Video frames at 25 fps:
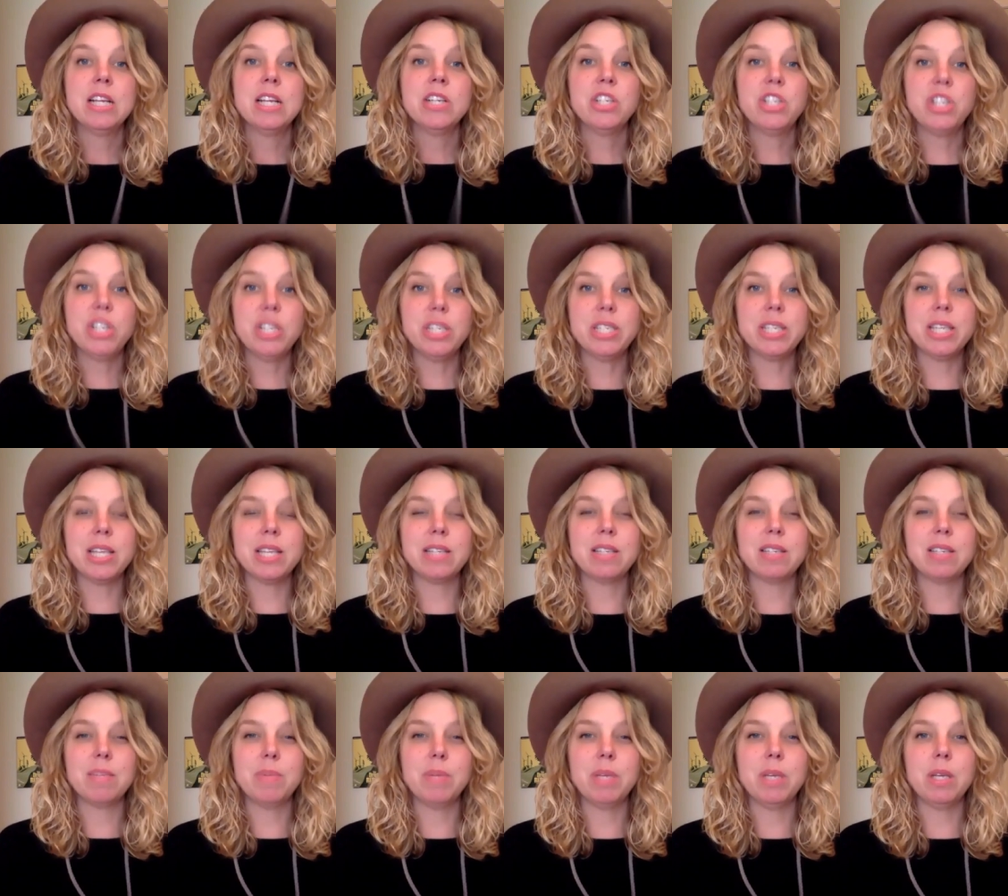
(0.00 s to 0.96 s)
she said
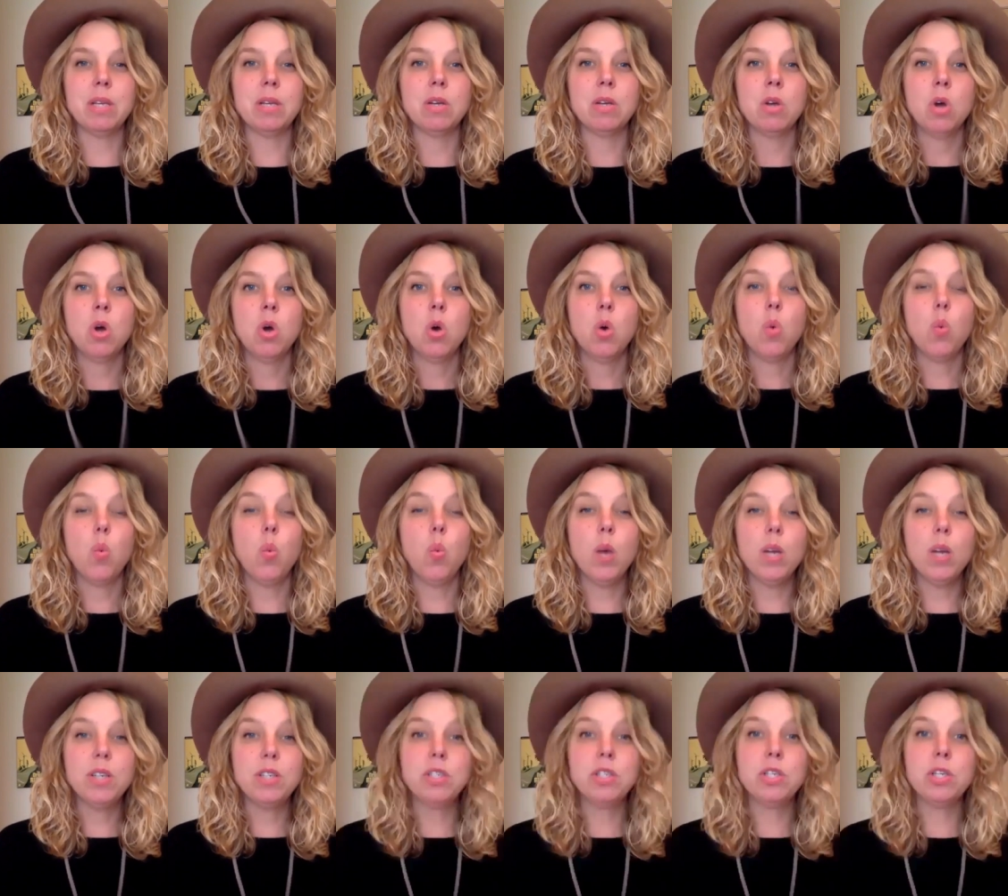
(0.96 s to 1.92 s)
to me,
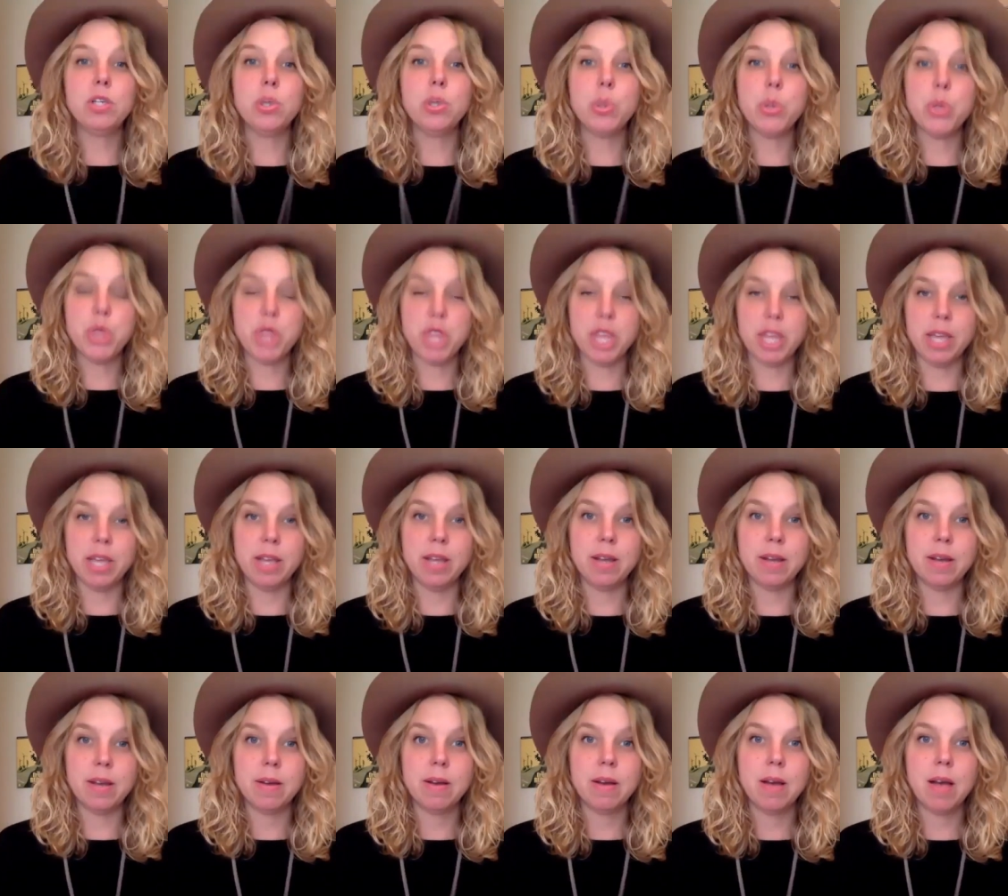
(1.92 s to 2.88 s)
What do you think
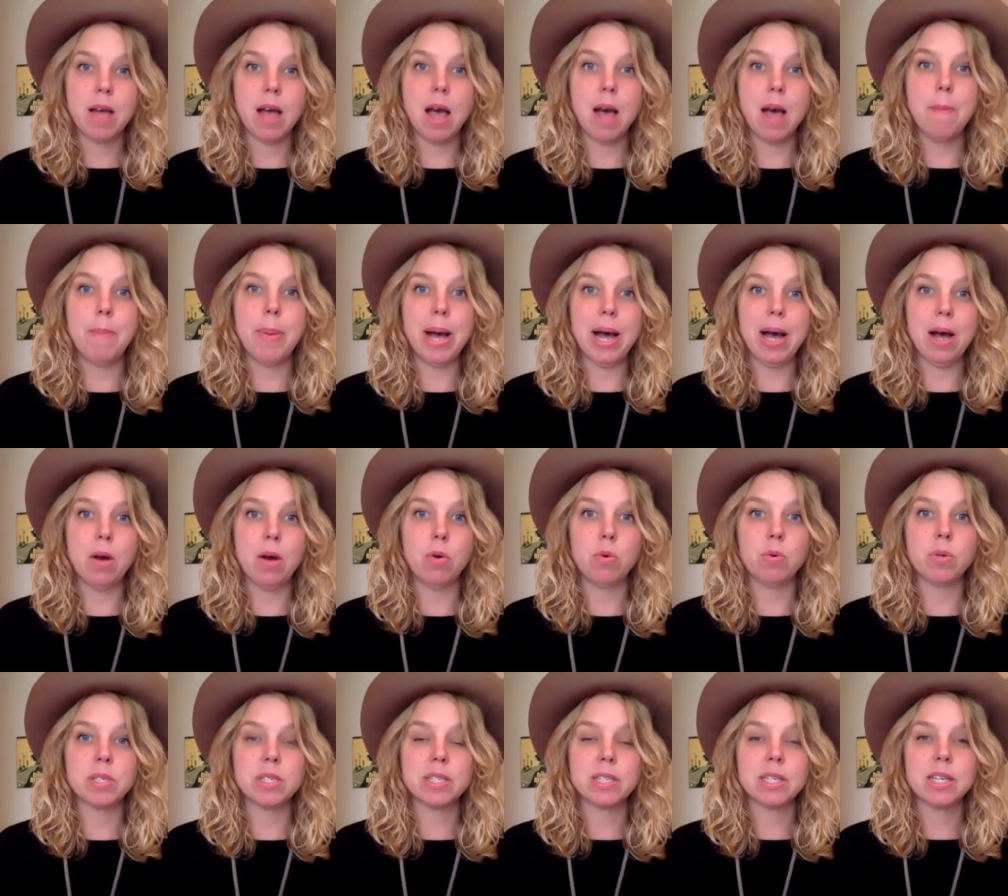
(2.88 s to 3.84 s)

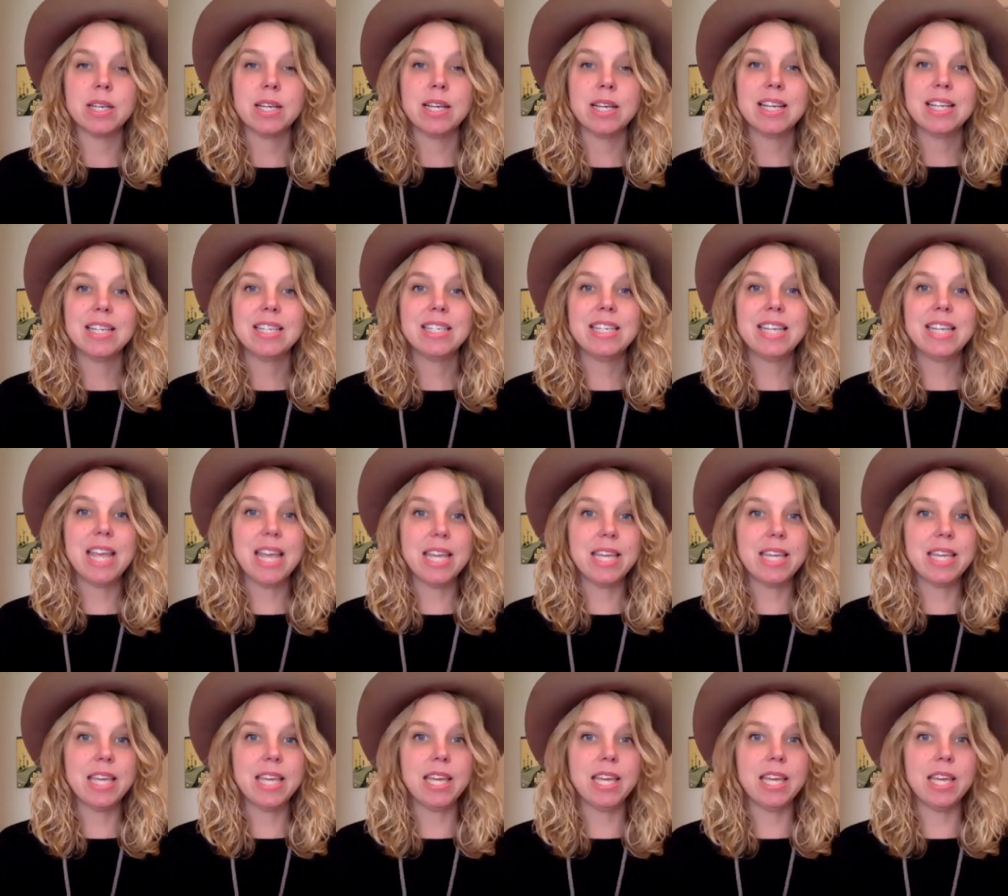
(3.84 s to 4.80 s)
about
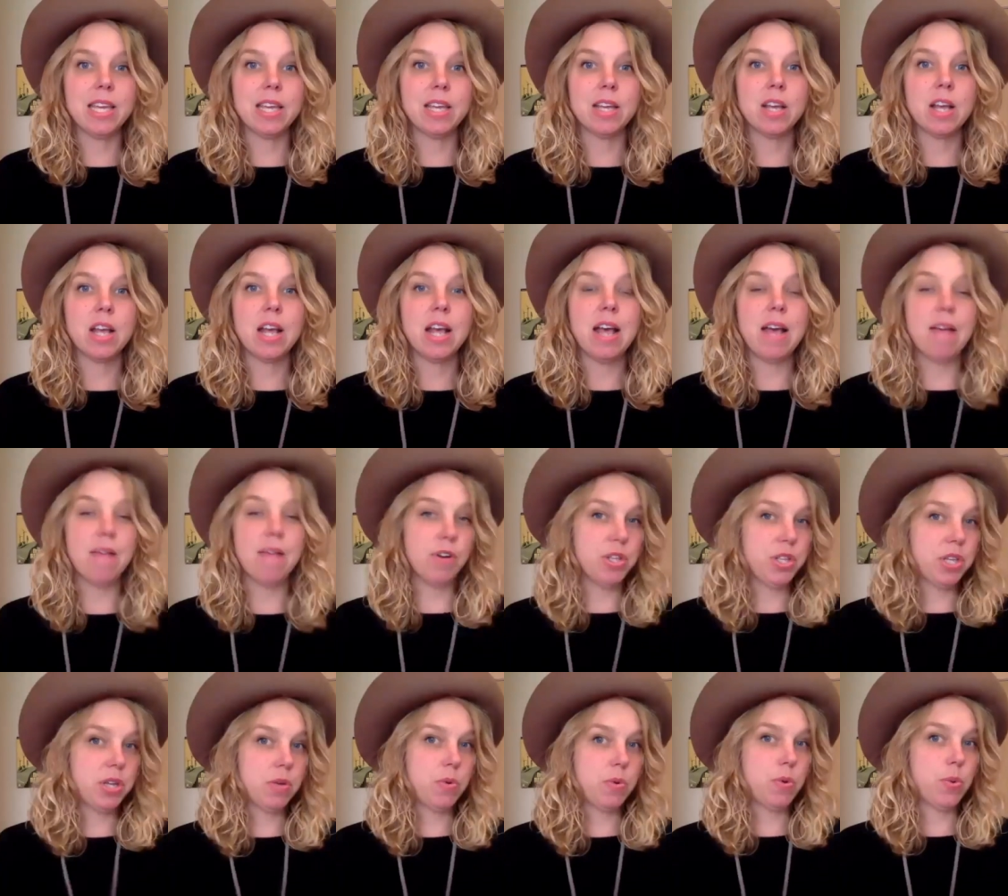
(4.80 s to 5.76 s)
taking
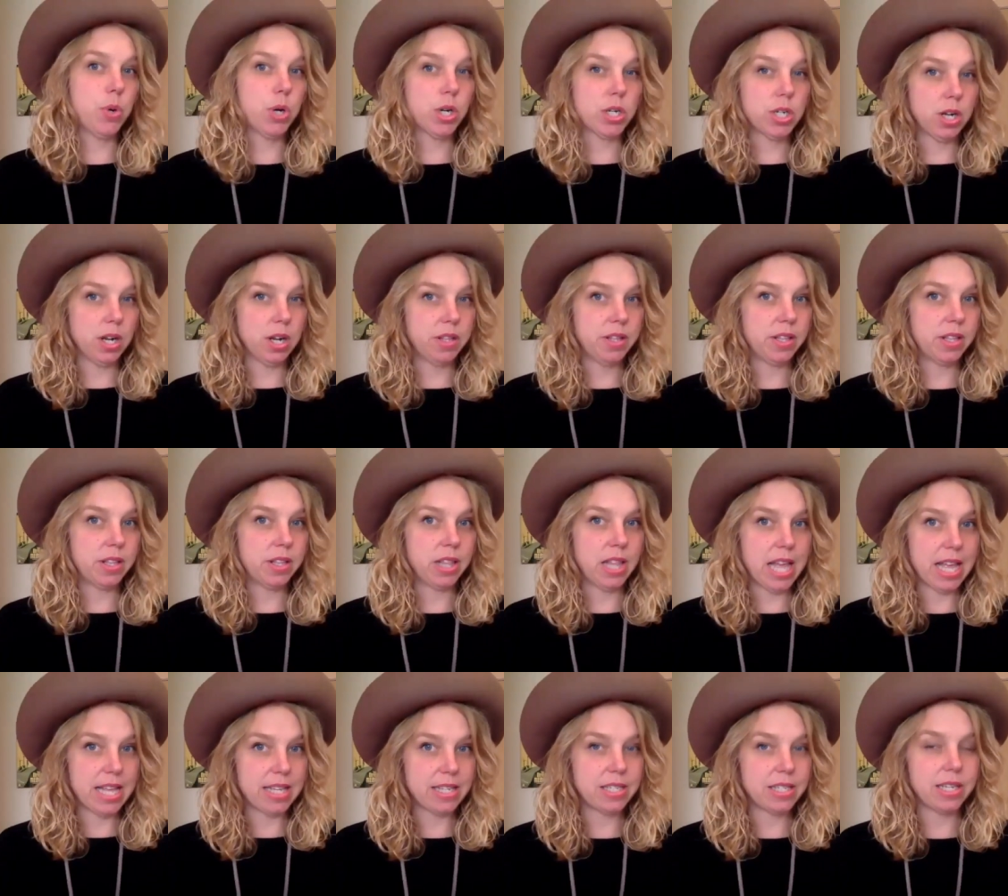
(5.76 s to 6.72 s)
everything we worked on in the
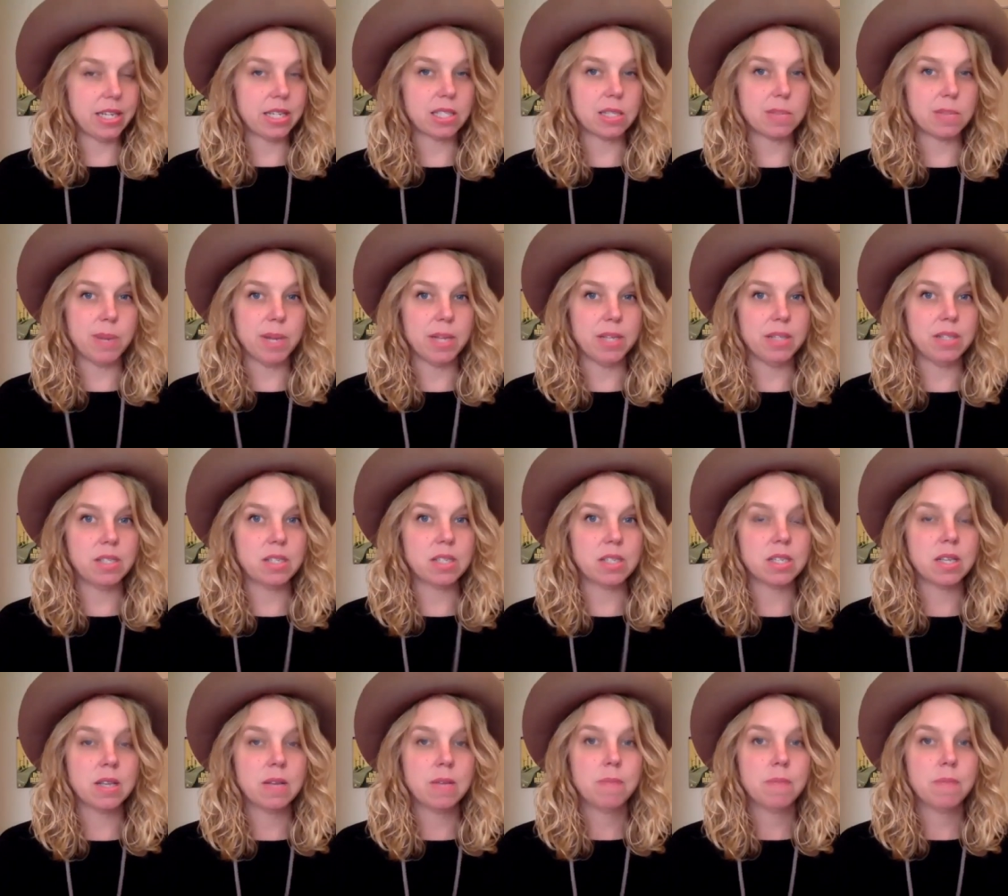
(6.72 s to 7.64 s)
last six months